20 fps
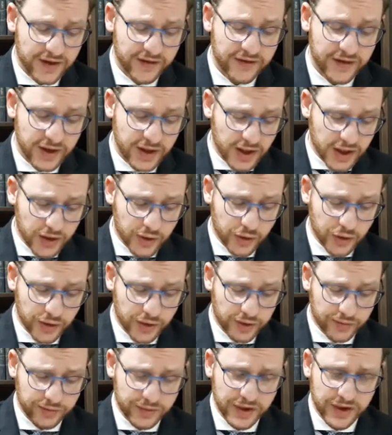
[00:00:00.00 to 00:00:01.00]
The
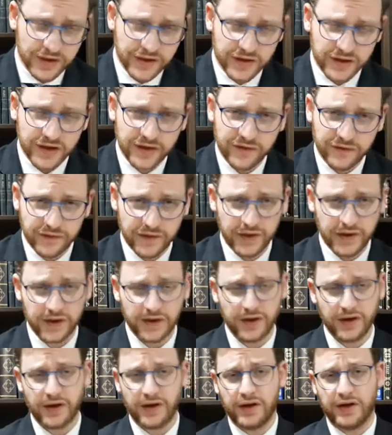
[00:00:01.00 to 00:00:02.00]
ikur means if
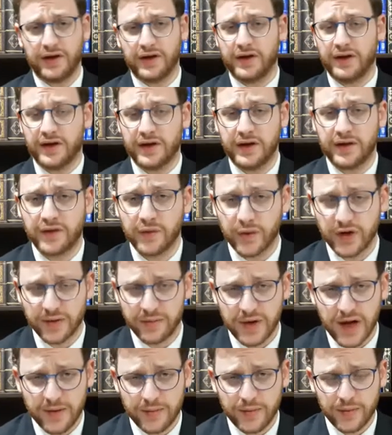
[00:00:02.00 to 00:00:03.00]
the
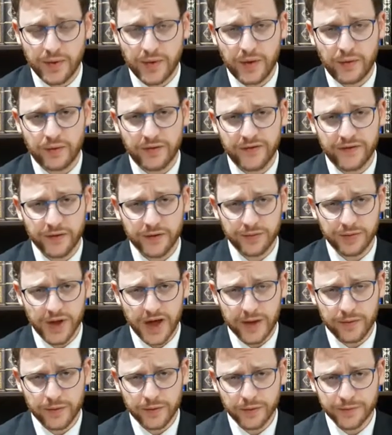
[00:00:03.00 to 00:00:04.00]
windpipe or food
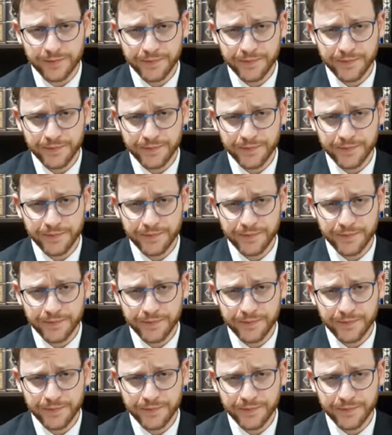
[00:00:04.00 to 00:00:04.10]
pipe